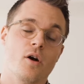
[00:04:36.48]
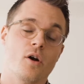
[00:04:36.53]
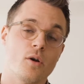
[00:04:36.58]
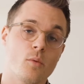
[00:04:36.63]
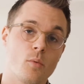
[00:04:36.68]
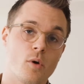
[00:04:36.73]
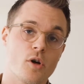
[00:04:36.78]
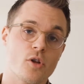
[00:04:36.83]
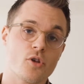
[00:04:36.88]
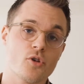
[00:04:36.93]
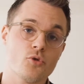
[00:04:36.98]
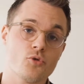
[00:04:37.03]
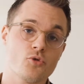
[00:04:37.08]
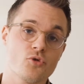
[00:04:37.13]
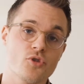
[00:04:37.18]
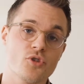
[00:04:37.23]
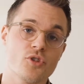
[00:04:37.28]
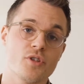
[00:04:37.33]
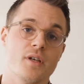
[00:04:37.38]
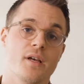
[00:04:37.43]
underwater
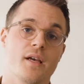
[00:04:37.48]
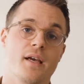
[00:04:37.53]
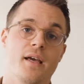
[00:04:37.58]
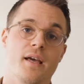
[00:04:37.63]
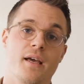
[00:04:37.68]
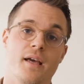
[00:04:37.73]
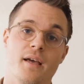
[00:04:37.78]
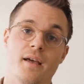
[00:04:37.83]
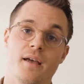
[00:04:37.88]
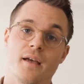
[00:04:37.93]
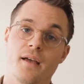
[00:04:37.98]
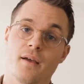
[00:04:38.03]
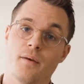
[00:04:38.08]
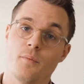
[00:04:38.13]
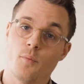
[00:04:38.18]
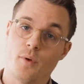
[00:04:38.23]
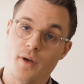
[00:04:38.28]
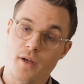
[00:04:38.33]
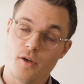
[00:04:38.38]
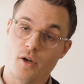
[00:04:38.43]
use,
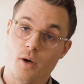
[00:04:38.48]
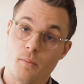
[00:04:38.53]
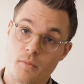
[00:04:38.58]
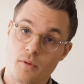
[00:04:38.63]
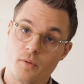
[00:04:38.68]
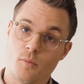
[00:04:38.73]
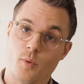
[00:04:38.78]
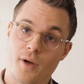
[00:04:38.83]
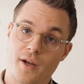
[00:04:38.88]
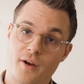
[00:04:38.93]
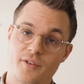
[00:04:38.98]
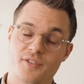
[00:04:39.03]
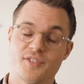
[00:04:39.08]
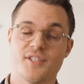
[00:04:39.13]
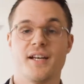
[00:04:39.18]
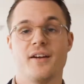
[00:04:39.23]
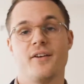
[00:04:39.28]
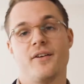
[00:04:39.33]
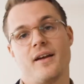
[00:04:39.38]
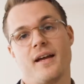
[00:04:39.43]
normal wear and
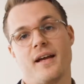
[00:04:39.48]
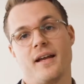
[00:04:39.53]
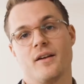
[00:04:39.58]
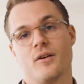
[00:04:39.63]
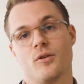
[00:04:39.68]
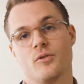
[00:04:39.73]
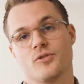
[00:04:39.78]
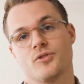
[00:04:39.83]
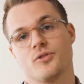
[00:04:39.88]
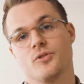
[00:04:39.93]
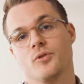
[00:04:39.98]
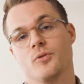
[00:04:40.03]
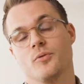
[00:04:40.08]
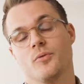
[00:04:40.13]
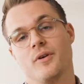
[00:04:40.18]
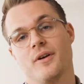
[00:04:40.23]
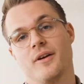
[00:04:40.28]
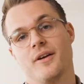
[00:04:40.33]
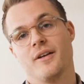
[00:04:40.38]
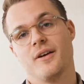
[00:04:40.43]
tear, and
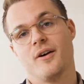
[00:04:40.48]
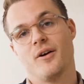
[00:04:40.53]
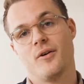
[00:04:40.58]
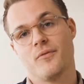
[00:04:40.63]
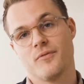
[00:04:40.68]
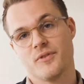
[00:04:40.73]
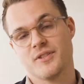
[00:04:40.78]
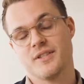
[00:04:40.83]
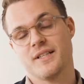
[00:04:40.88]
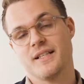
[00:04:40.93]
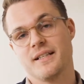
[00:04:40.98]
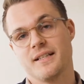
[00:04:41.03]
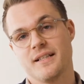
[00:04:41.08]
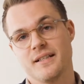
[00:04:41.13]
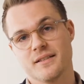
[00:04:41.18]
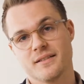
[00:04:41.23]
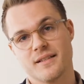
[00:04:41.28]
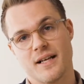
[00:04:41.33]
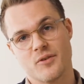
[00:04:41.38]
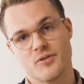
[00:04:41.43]
also obviously
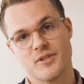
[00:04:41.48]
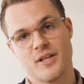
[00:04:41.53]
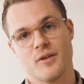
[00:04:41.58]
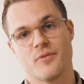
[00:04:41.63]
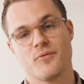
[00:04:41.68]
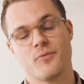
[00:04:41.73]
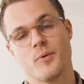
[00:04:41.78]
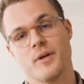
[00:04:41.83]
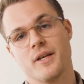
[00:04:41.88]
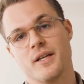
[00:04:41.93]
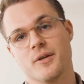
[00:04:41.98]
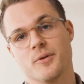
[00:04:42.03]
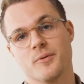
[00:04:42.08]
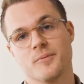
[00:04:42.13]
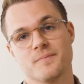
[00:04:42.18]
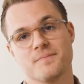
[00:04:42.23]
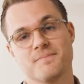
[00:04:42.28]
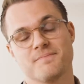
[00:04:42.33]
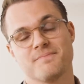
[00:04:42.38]
deals outside of Wedio.